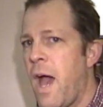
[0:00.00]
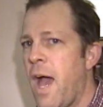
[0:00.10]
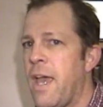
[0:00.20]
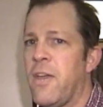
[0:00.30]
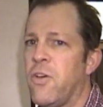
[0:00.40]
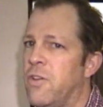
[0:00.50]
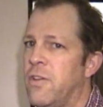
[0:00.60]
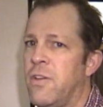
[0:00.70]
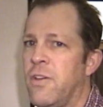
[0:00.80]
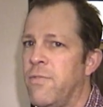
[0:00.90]
I
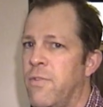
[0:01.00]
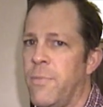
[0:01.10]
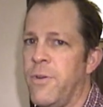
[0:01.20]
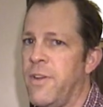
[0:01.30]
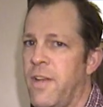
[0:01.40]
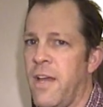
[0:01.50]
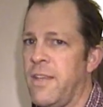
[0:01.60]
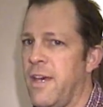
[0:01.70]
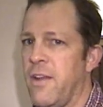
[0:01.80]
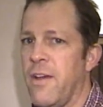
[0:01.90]
couldn't confirm or deny
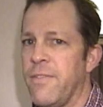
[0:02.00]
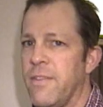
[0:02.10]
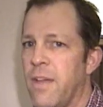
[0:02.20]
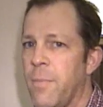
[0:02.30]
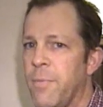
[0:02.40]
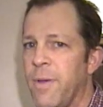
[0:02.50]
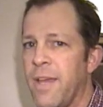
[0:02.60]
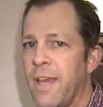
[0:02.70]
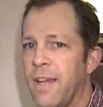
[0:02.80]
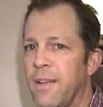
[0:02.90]
that off the top of
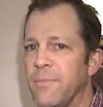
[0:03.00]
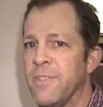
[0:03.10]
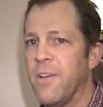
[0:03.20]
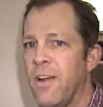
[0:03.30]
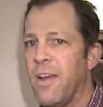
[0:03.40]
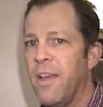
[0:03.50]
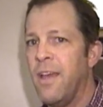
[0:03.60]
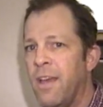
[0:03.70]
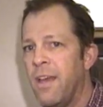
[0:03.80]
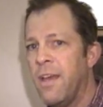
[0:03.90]
my head. I'm sorry. It's
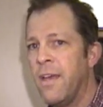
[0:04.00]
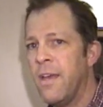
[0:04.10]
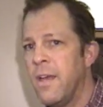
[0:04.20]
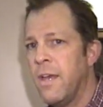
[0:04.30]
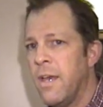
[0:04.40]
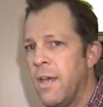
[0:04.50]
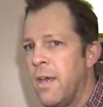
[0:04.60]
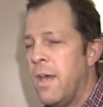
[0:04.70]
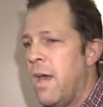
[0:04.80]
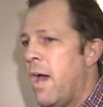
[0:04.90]
taxpayer money, though,
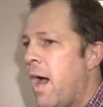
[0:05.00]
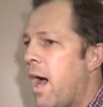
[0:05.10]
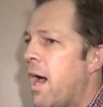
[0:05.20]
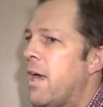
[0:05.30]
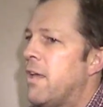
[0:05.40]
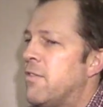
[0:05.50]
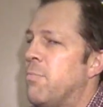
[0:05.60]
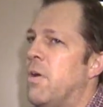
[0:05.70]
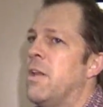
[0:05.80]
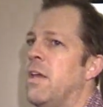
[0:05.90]
right? Uh,
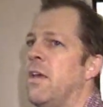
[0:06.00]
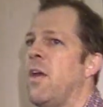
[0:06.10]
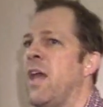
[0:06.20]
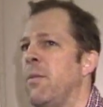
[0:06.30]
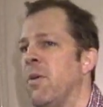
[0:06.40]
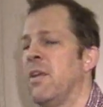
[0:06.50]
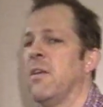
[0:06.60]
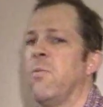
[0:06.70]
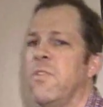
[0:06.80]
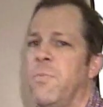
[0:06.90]
it's money. Any money
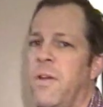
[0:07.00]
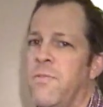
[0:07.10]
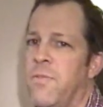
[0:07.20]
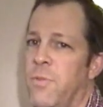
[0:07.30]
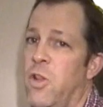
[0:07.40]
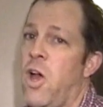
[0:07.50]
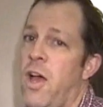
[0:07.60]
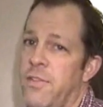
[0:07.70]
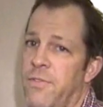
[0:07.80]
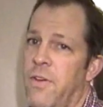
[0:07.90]
that we spend from the
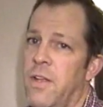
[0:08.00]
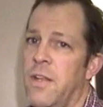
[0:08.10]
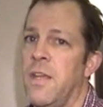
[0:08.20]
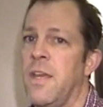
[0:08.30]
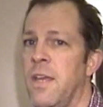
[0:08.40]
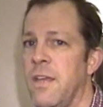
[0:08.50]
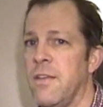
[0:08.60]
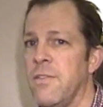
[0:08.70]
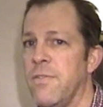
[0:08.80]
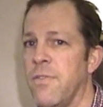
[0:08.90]
loss fund
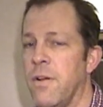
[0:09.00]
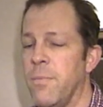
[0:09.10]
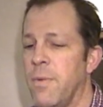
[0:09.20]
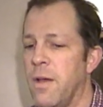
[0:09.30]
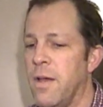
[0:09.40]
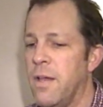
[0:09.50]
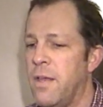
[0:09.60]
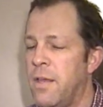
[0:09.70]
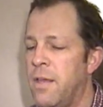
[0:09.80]
is from uh,